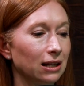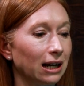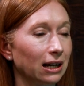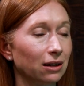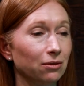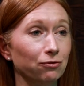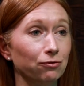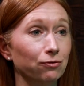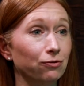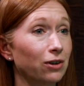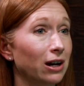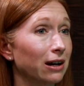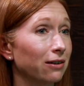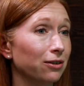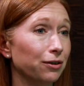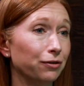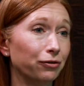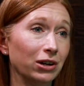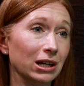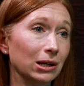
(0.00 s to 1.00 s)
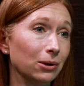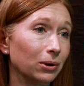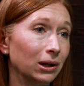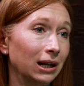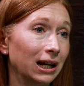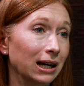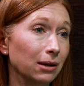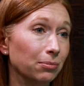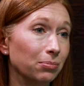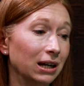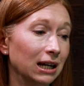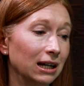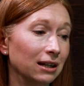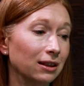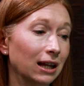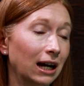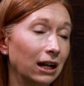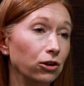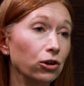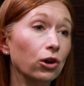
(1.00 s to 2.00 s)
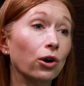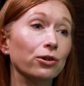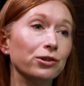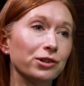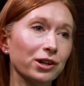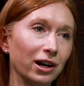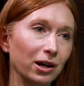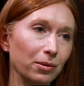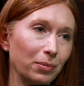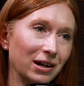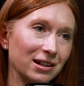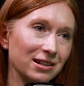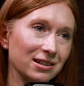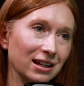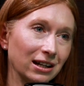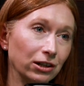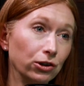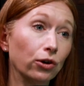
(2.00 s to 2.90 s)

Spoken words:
they can very frequently be then non-diabetic,